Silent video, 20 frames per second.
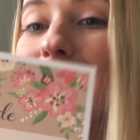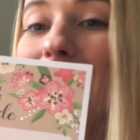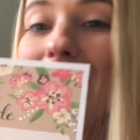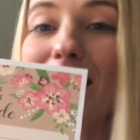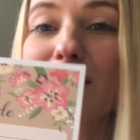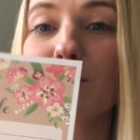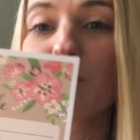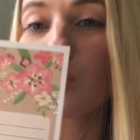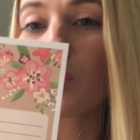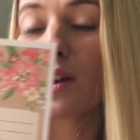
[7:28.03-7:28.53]

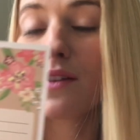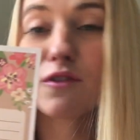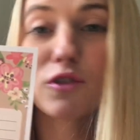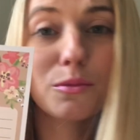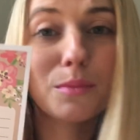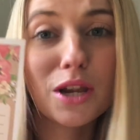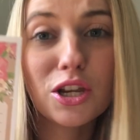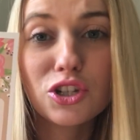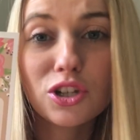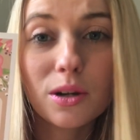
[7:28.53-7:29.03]
guess more
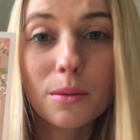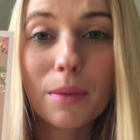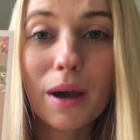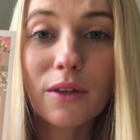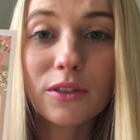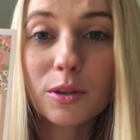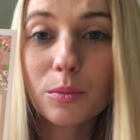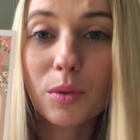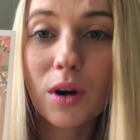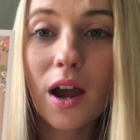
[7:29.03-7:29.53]
information
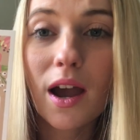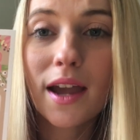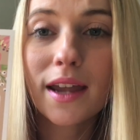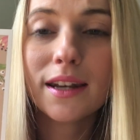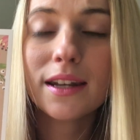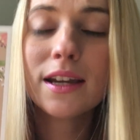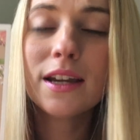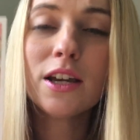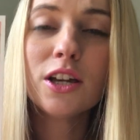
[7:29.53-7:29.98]
about the bride.